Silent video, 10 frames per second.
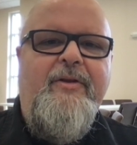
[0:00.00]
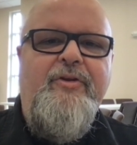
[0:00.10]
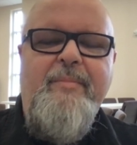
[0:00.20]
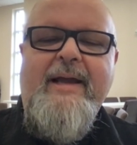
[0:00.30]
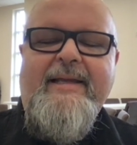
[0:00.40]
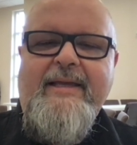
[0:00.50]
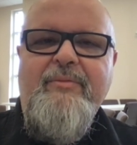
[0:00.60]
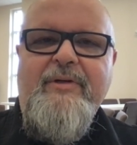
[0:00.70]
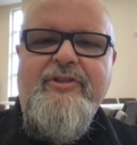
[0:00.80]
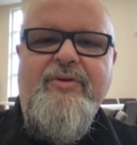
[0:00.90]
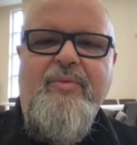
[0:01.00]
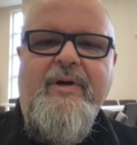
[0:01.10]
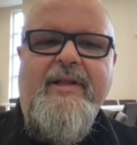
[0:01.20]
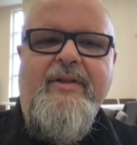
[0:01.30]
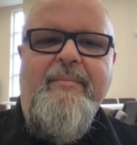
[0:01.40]
You might get what you
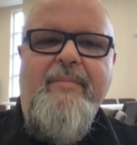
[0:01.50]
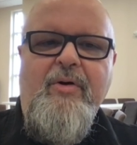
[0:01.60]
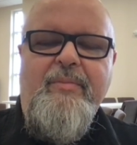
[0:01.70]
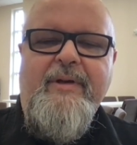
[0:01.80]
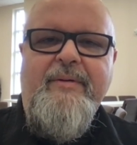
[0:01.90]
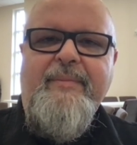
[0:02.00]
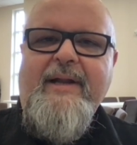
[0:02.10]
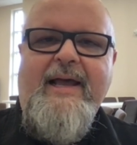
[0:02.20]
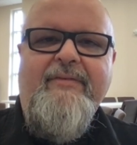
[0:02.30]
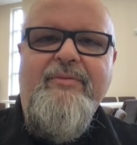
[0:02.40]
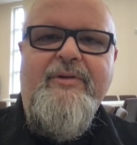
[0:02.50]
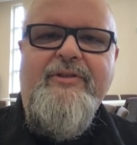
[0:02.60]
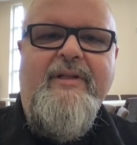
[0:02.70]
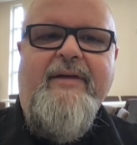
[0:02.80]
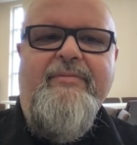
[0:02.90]
want in the moment, but afterwards
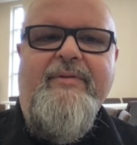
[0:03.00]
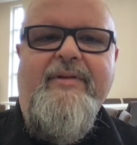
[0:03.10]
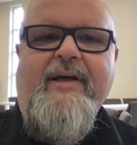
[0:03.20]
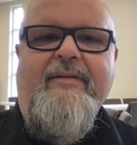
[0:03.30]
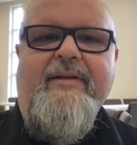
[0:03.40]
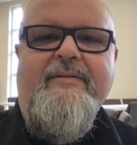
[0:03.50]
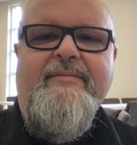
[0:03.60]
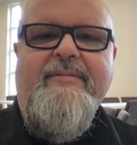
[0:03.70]
you're left with nothing.